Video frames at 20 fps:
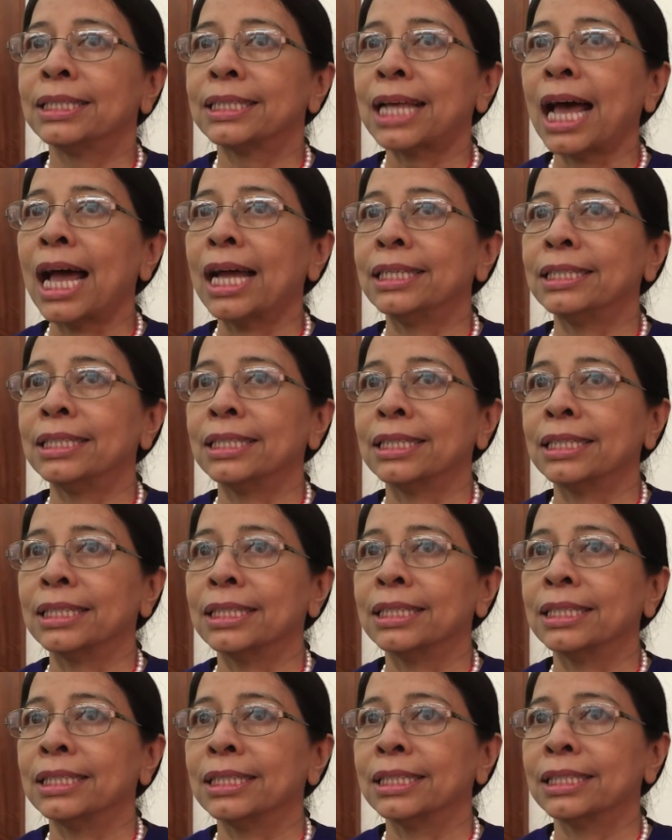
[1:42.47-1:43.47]
title,
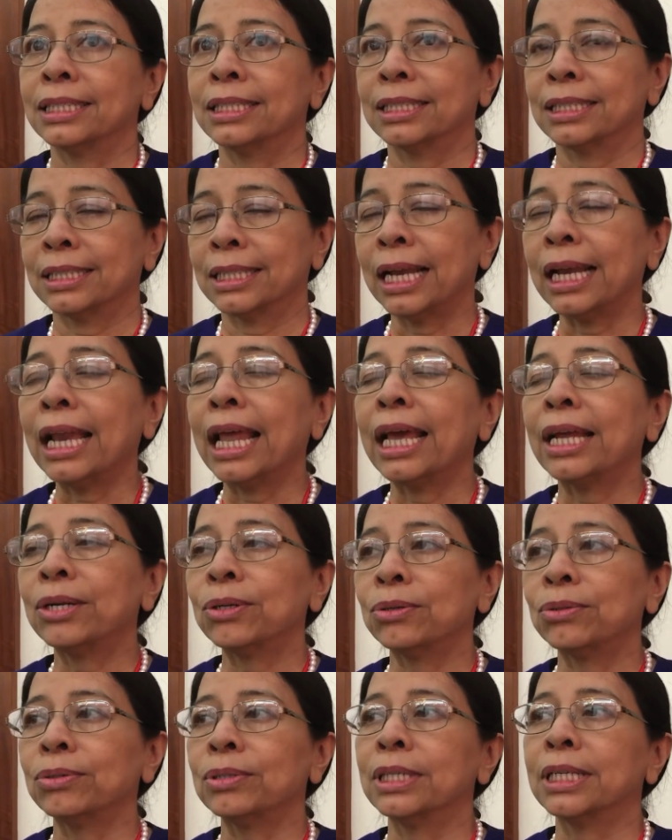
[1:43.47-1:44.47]
the
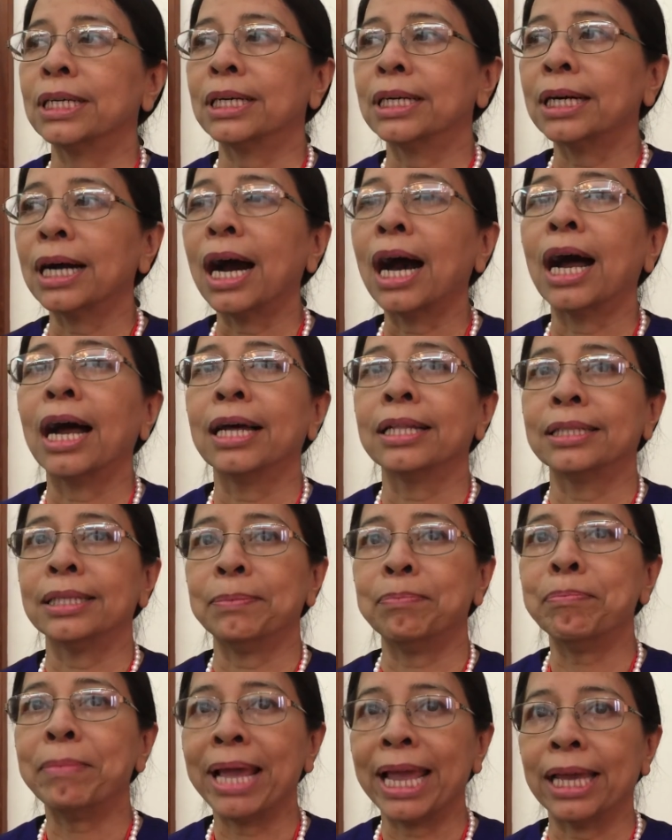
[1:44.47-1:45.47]
landholder are the
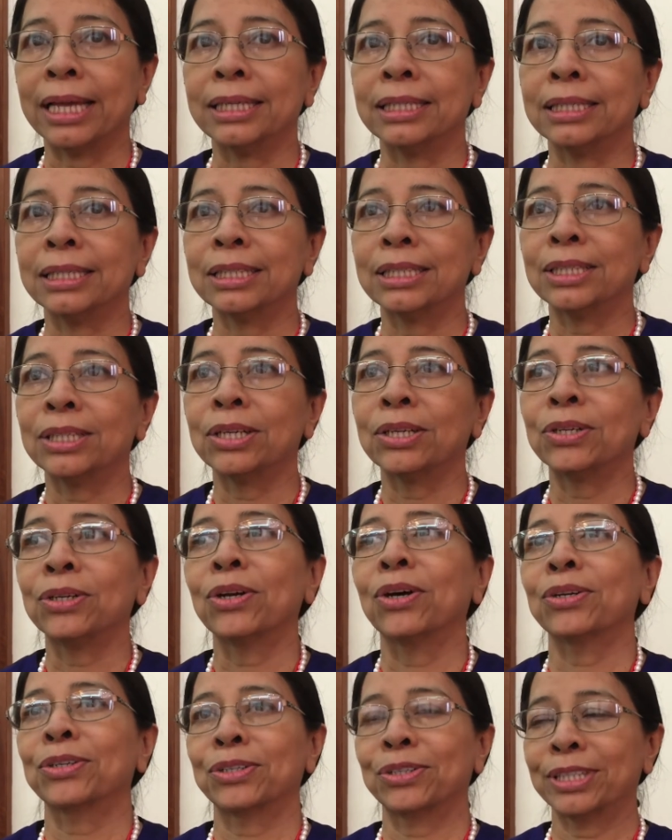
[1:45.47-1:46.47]
men,
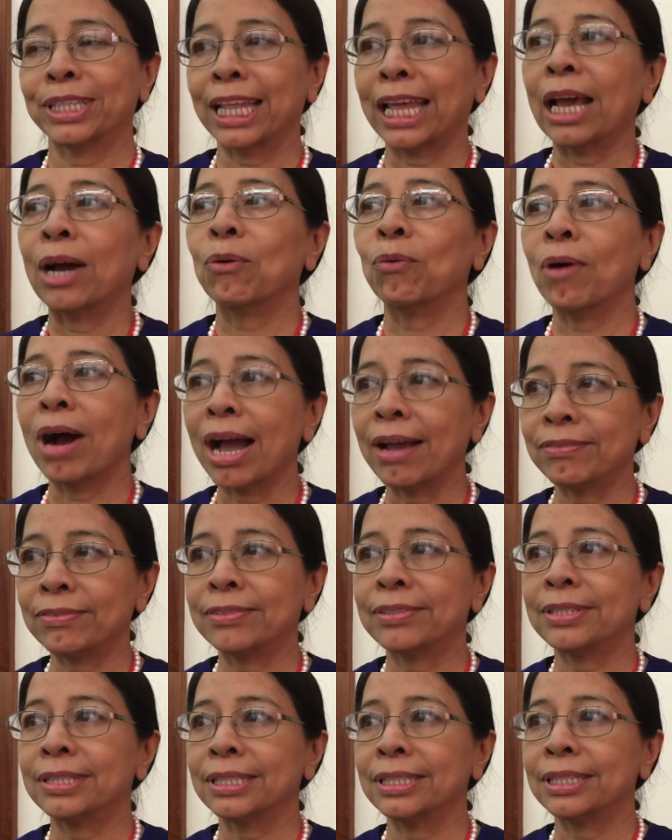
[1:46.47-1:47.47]
not their
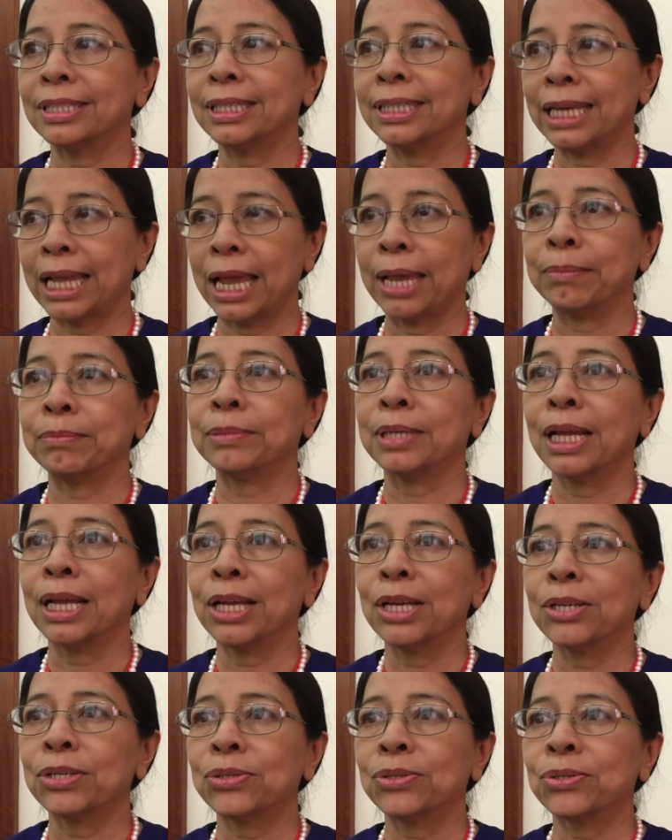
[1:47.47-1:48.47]
wife's name.
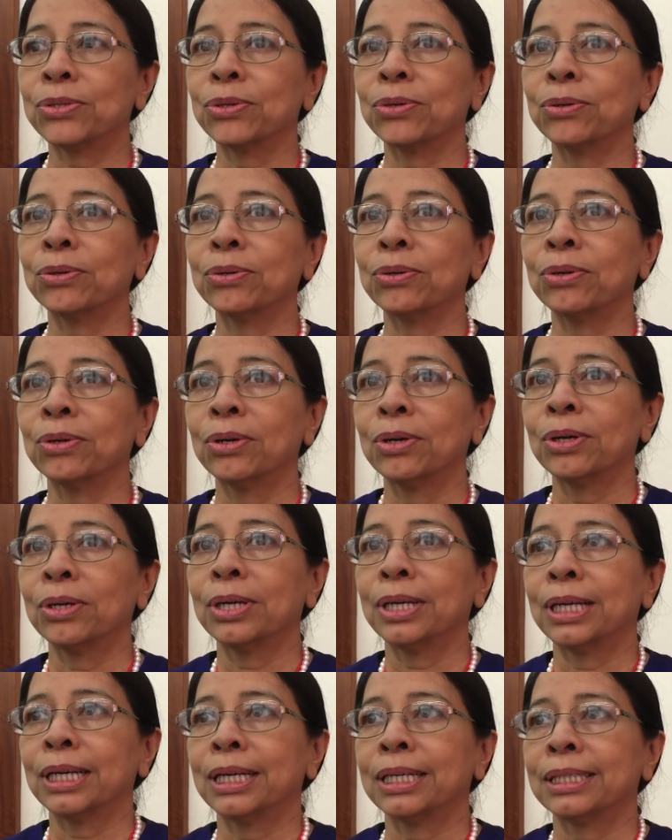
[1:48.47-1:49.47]
So
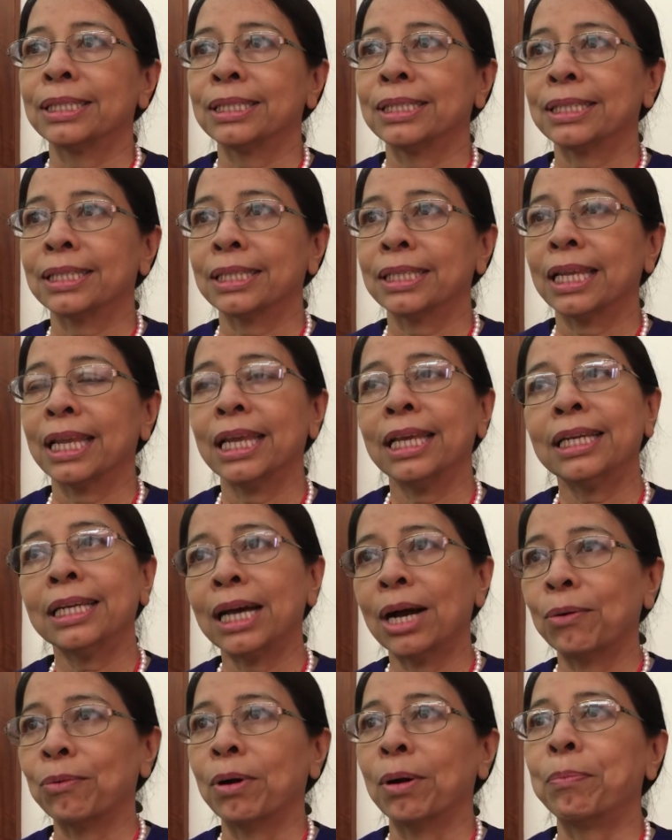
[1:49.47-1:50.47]
in
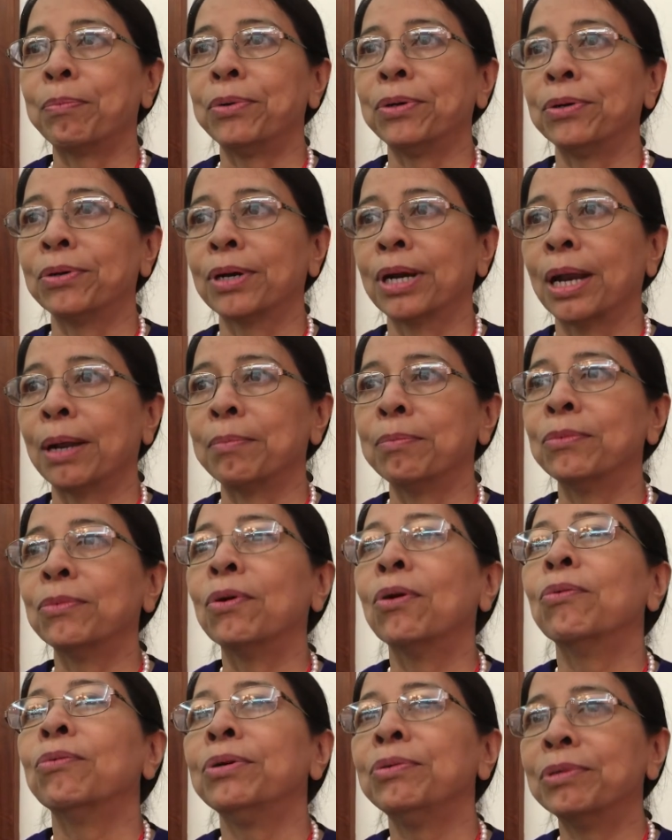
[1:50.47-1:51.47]
our program,
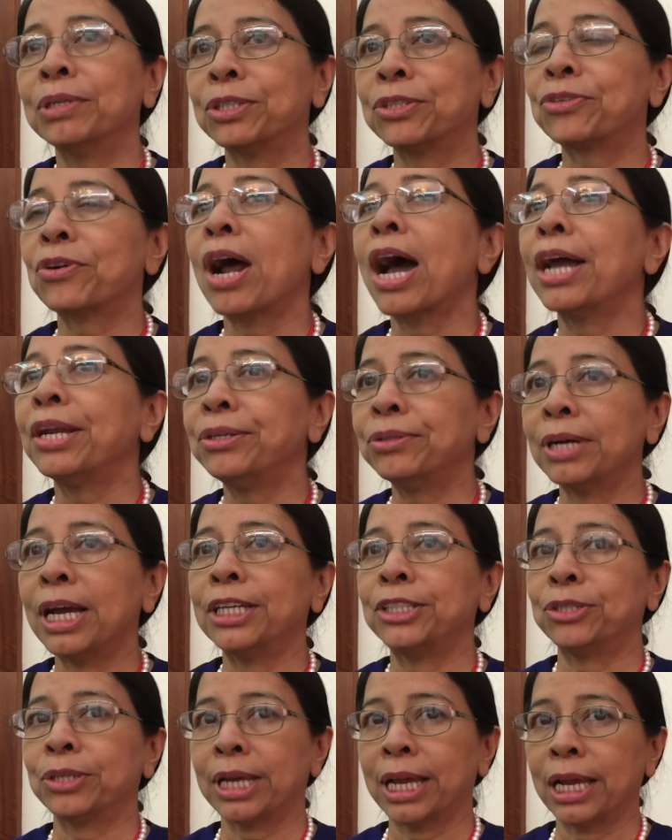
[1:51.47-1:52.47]
we will try to
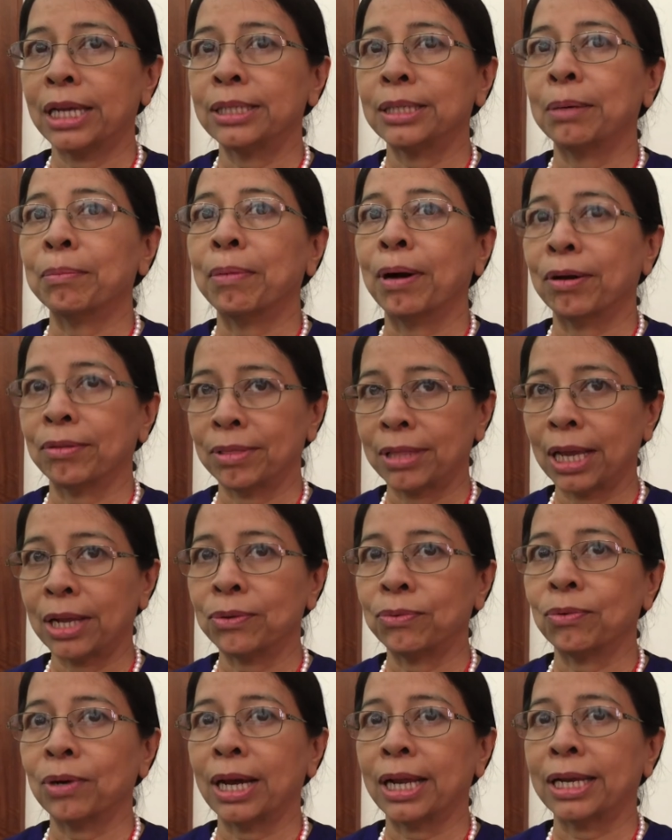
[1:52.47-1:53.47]
educate about that
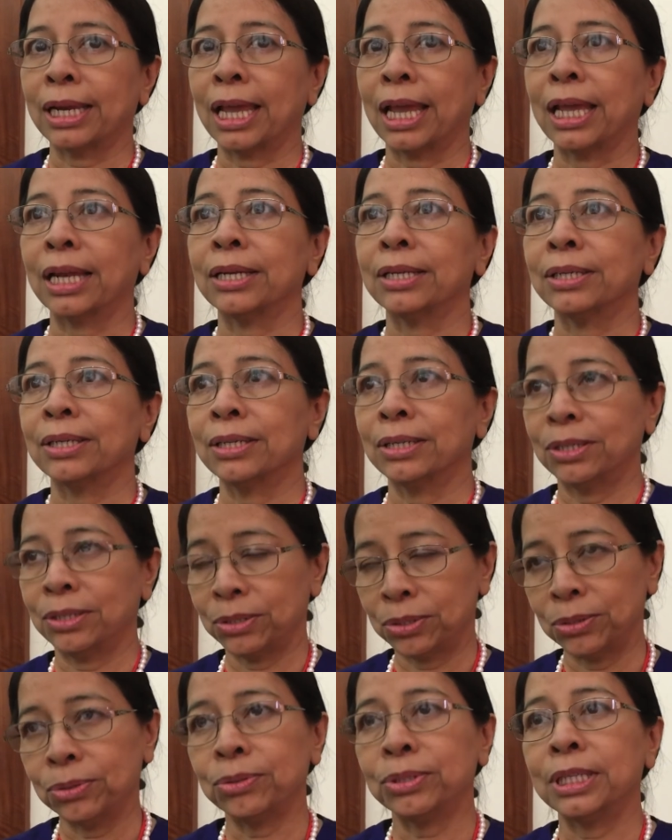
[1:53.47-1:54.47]
one and
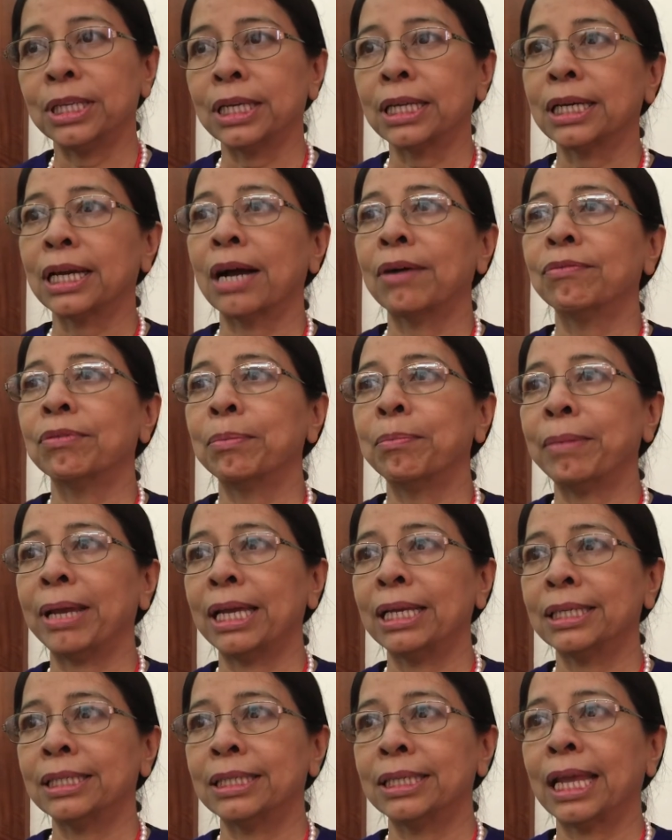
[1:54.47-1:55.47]
to the
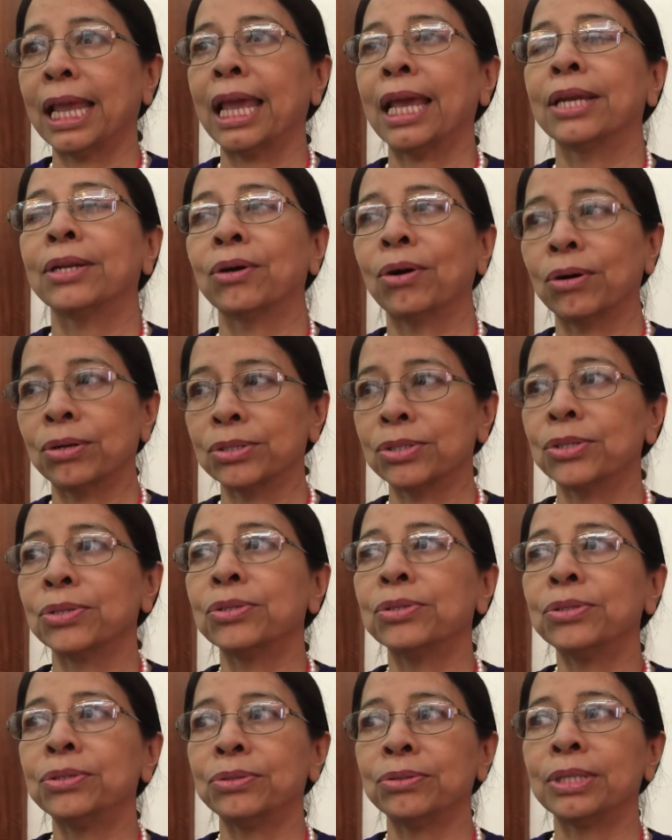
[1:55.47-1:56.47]
government and also
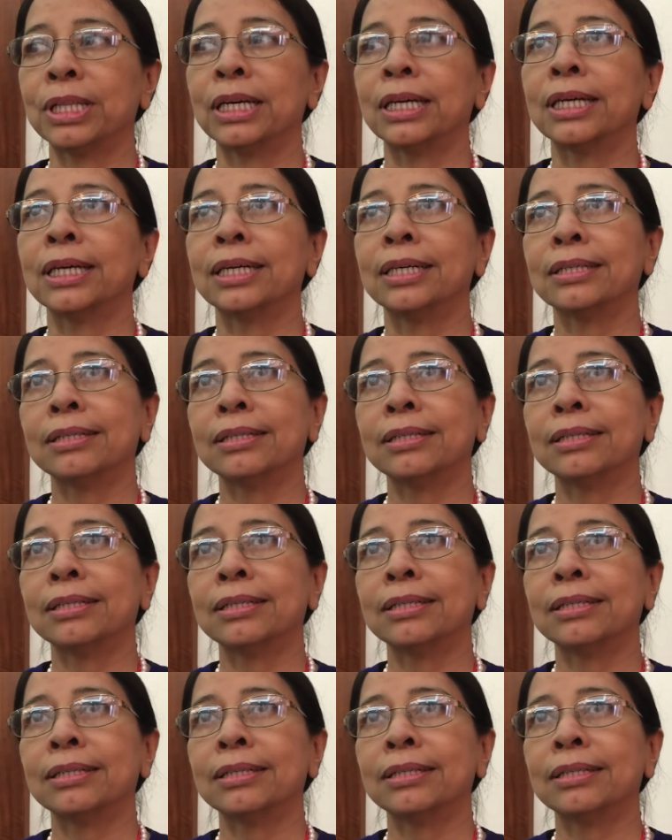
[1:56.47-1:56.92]
to the